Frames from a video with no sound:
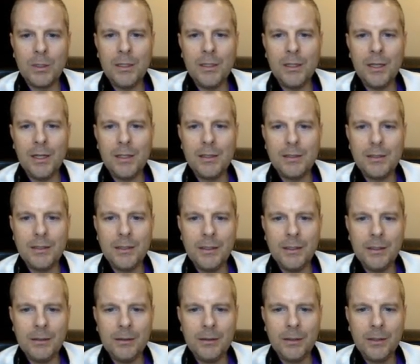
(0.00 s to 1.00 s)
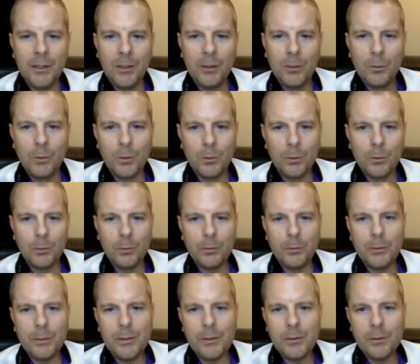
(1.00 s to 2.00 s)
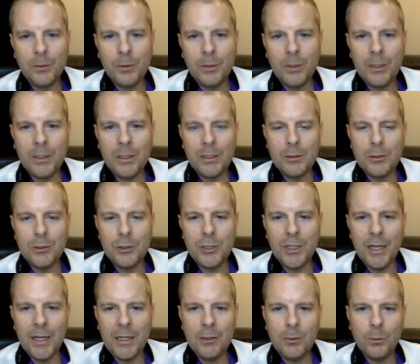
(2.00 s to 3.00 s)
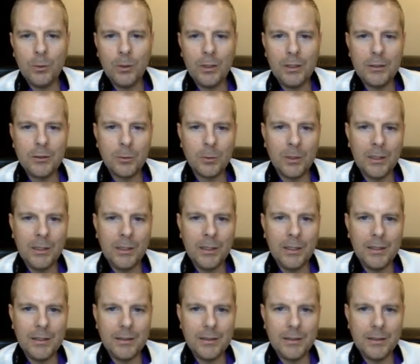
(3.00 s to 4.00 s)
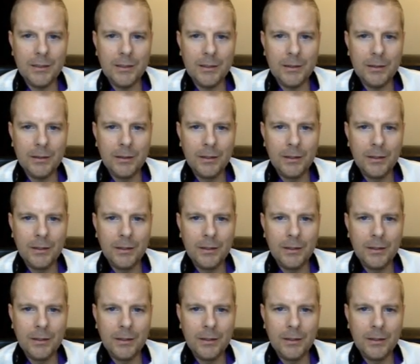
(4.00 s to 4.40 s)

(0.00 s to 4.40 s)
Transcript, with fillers: nineteen. What were we doing in January twenty nineteen?